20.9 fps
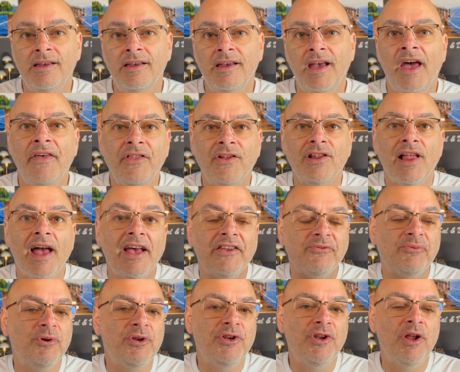And the last
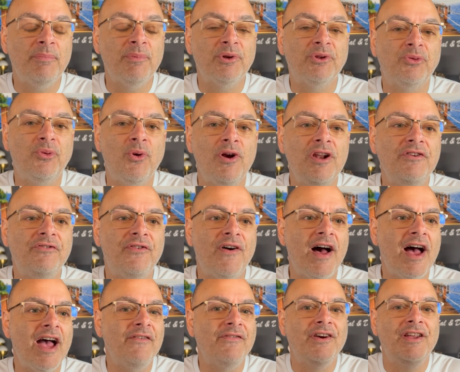one, number
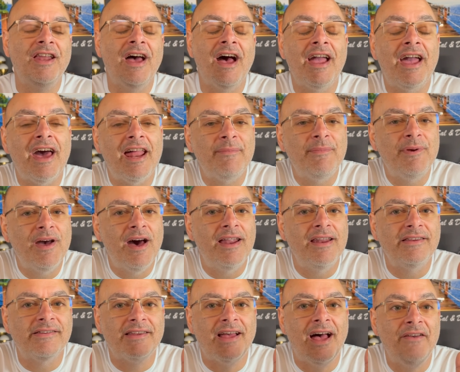25, and I gotta be
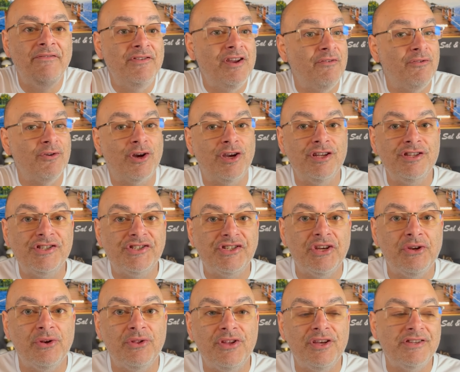honest, I've never
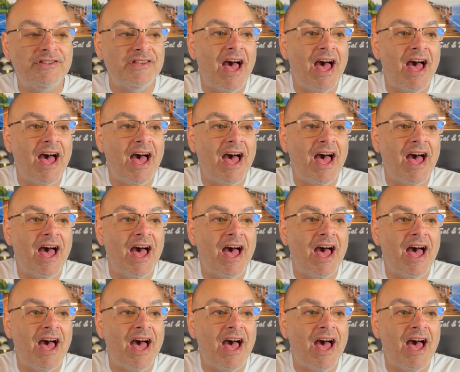considered this.